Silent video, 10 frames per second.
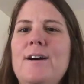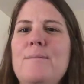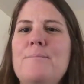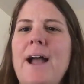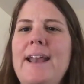
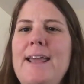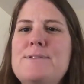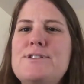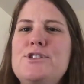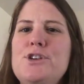My name
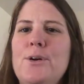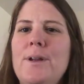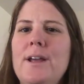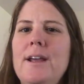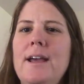is
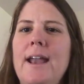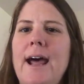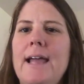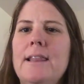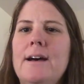Jodi, and
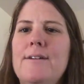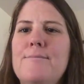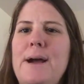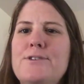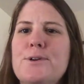I love
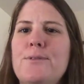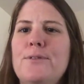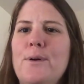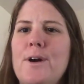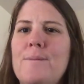
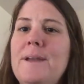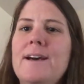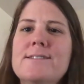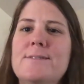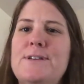Metroflor
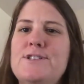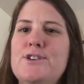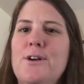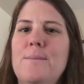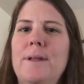because of its
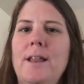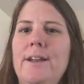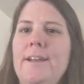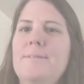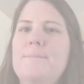durability.